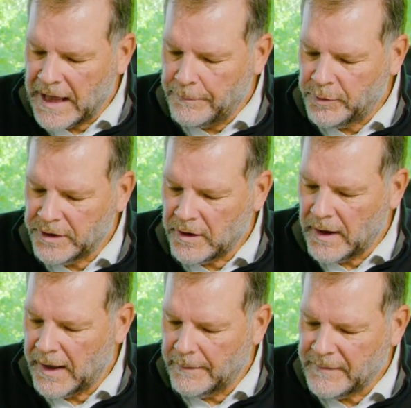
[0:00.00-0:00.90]
I'll put
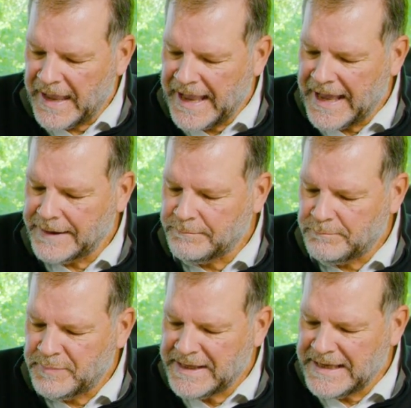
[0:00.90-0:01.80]
and
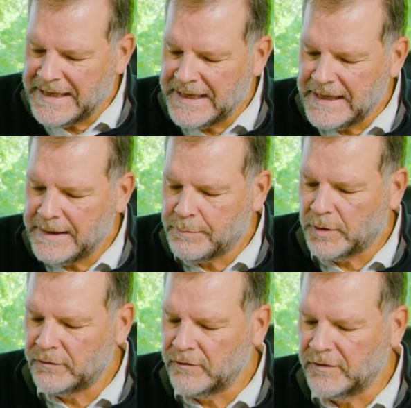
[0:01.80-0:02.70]
PE,
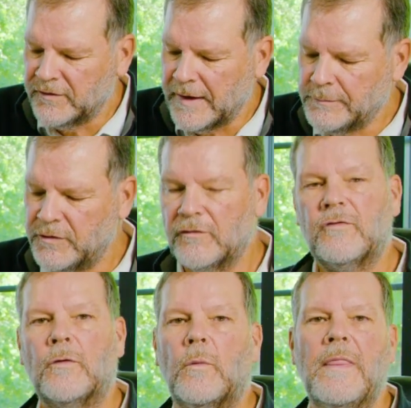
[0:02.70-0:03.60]
personal exemptions,
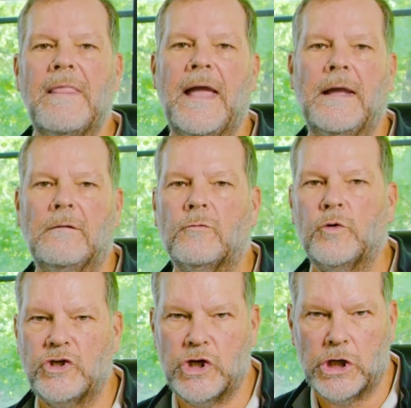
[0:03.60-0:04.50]
for when they
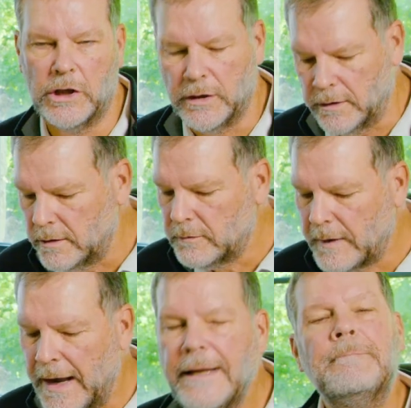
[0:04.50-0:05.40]
return,
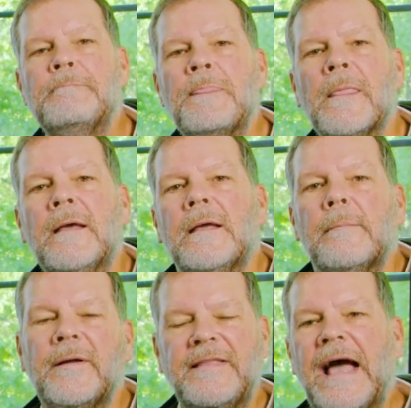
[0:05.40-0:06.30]
right?
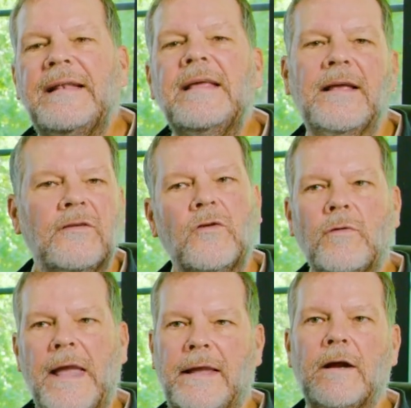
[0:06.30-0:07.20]
But the idea is,
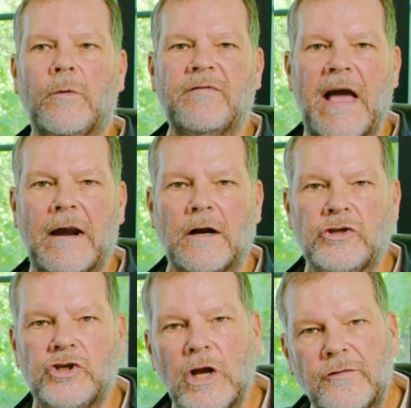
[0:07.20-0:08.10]
okay, here we've got our
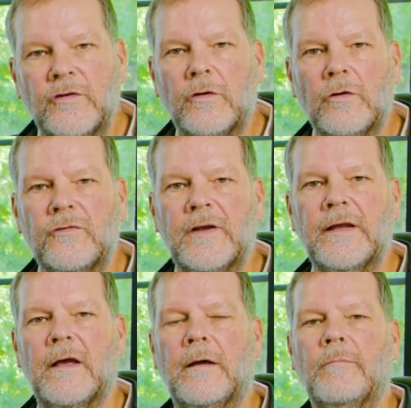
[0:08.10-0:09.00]
adjusted gross
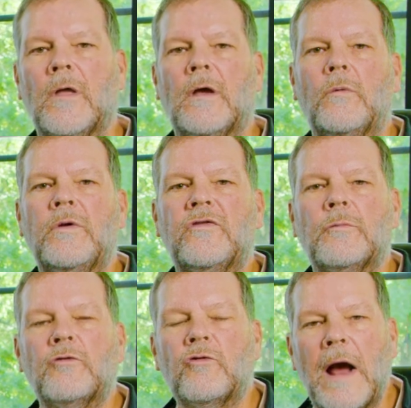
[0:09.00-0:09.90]
income, we
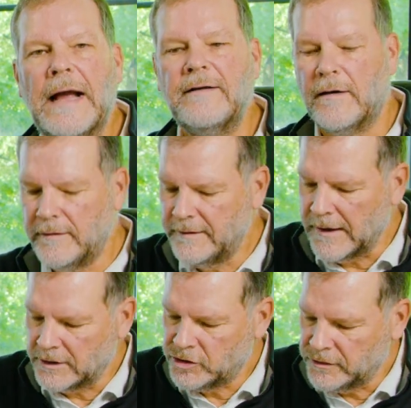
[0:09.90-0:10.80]
subtract our
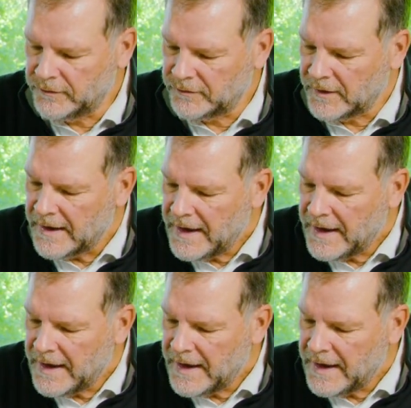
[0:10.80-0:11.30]
deductions,